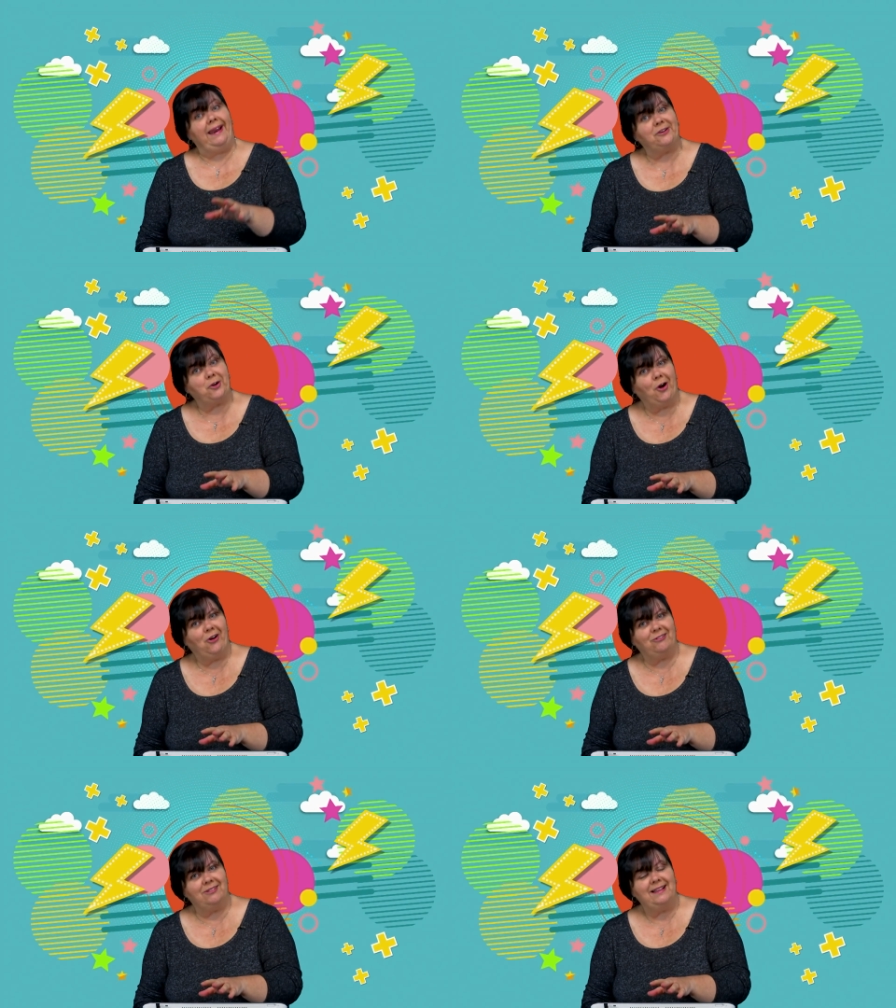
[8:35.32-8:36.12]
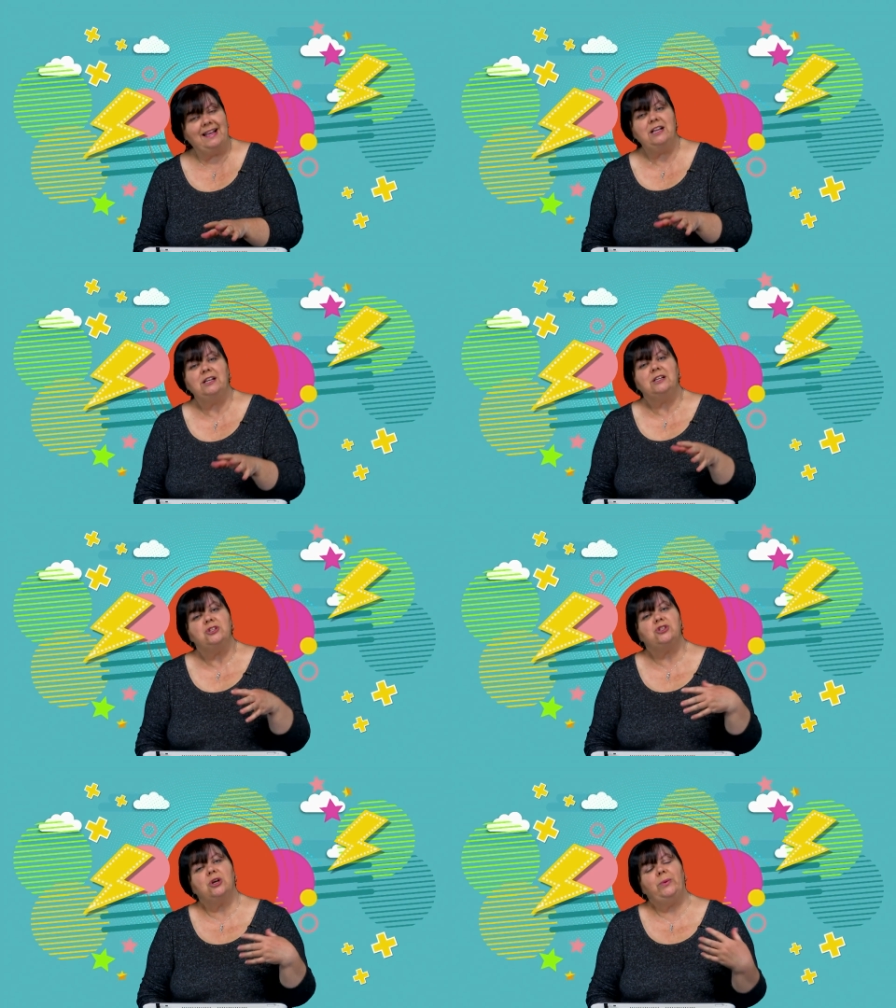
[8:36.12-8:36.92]
and coal.
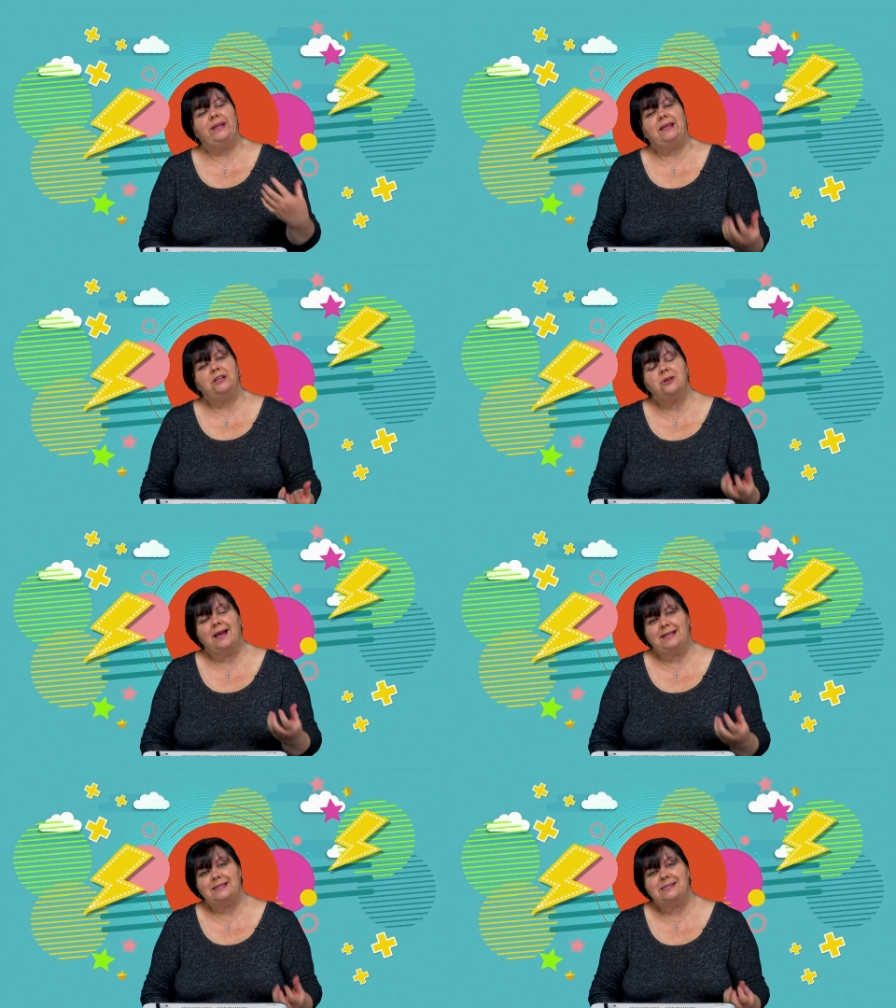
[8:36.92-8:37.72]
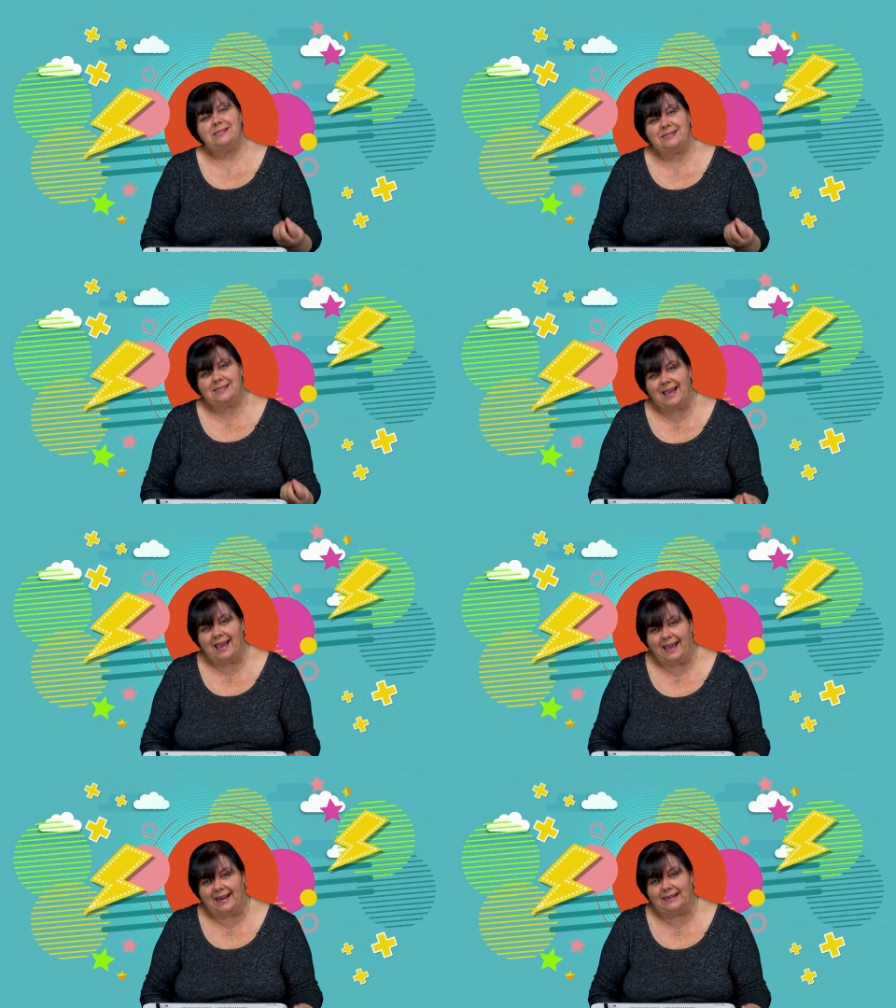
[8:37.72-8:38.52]
So we need to
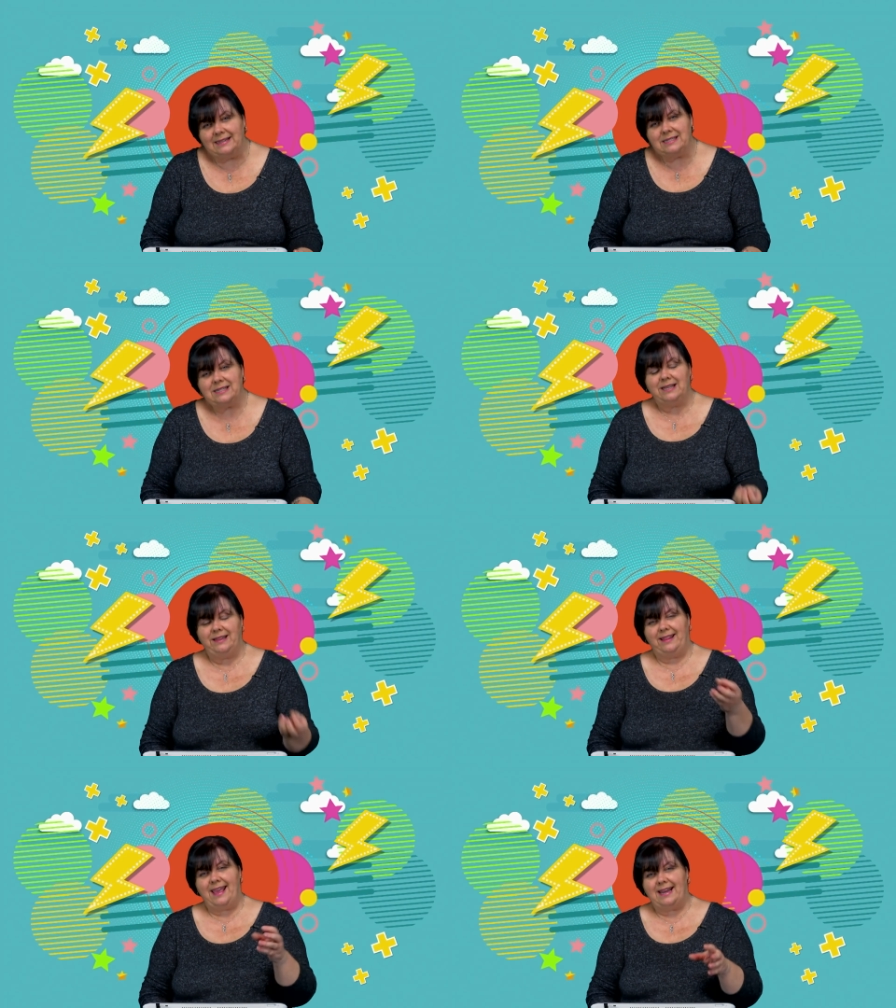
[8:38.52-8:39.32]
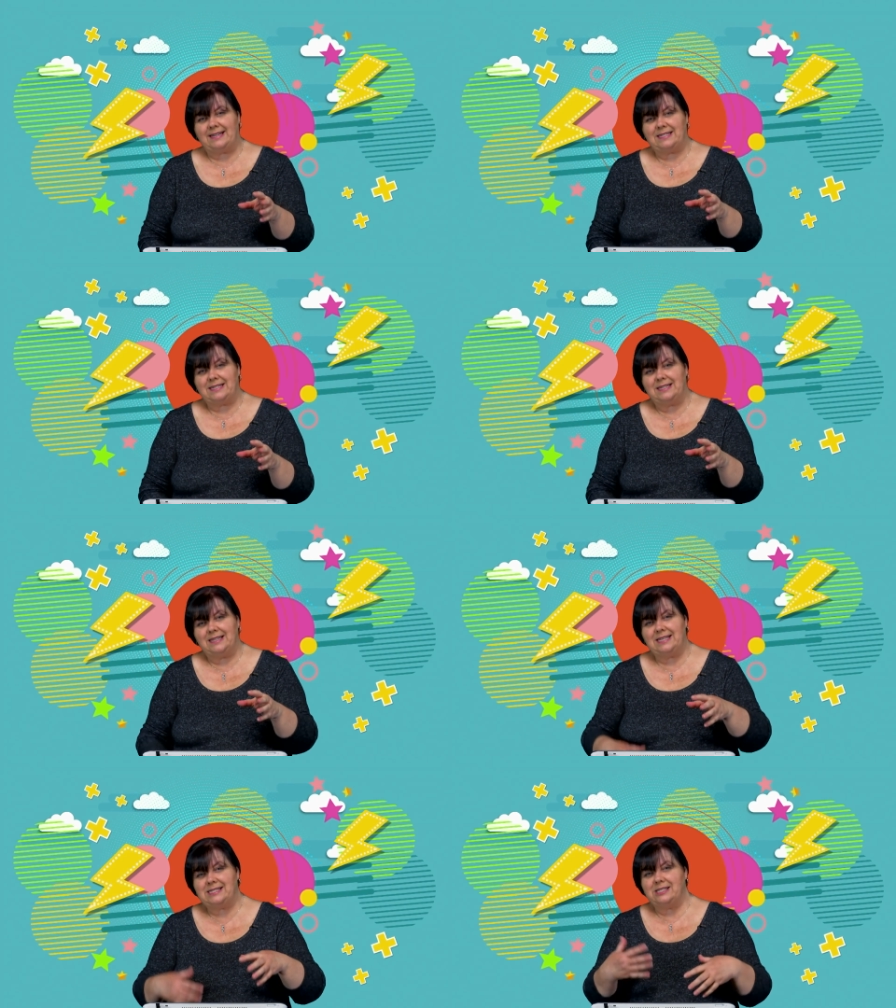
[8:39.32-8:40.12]
understand that
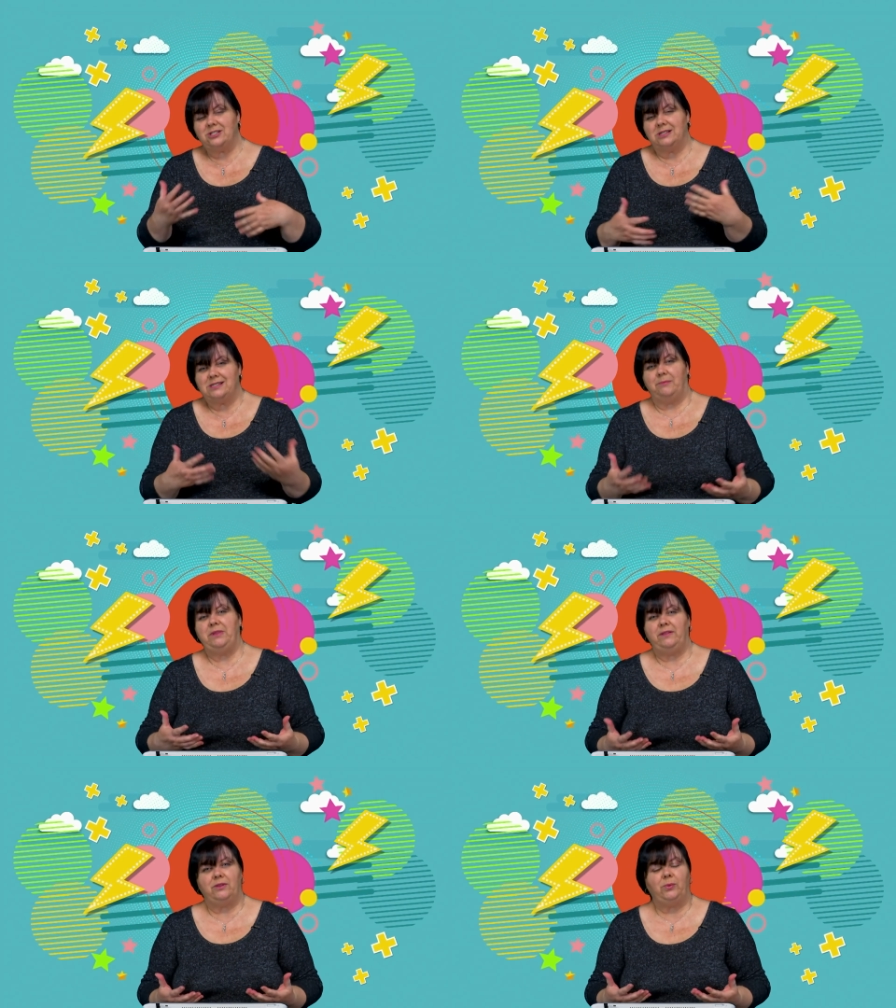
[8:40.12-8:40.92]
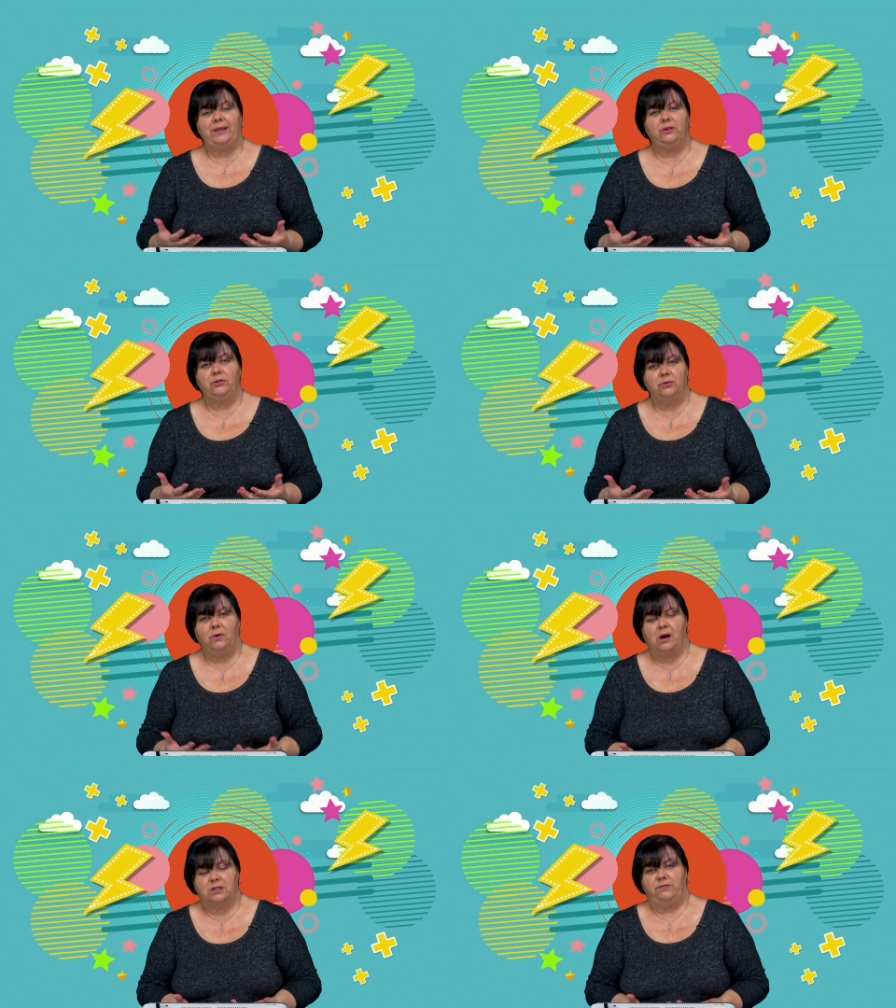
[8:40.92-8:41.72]
this is not something that we can
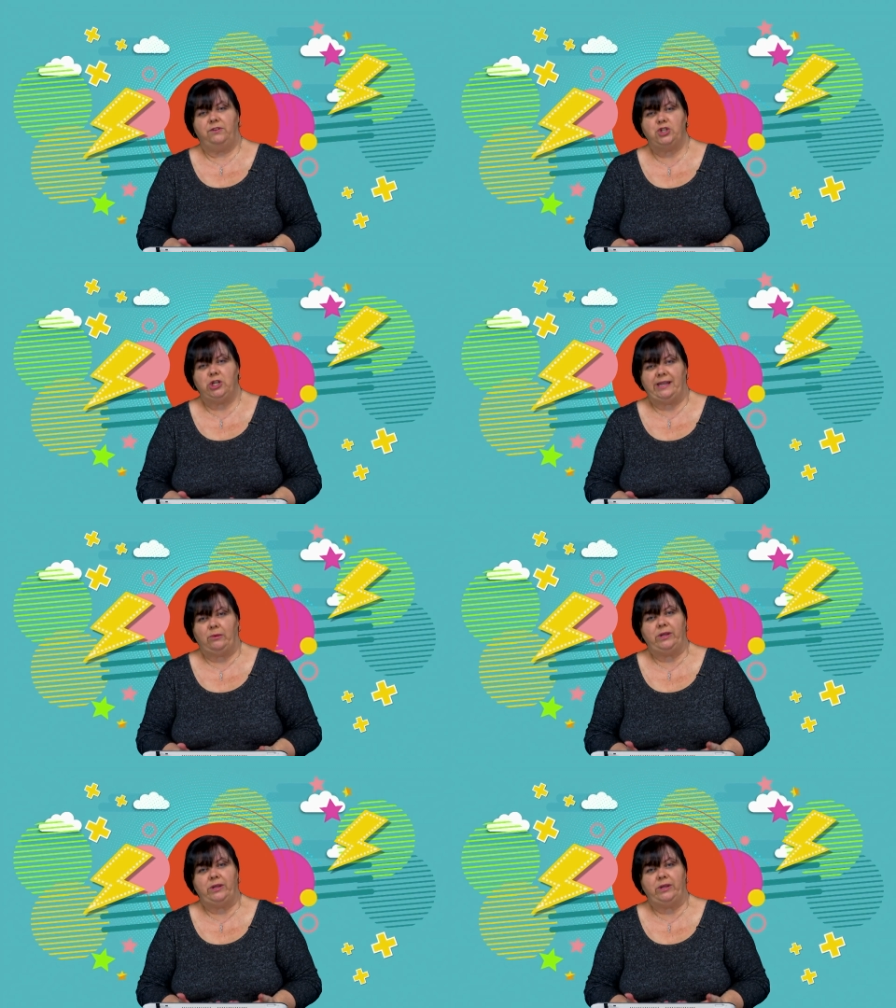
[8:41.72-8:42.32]
do artificially.